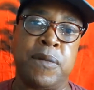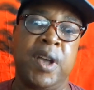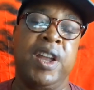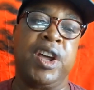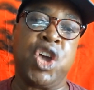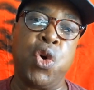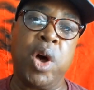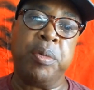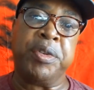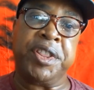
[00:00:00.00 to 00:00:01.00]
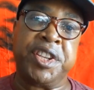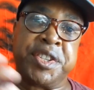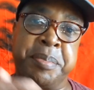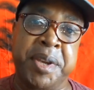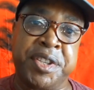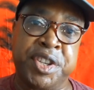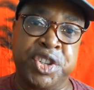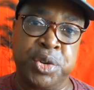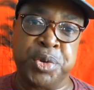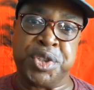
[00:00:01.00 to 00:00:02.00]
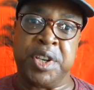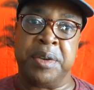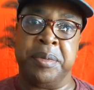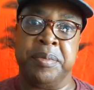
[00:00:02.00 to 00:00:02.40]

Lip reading: And I go out with this message also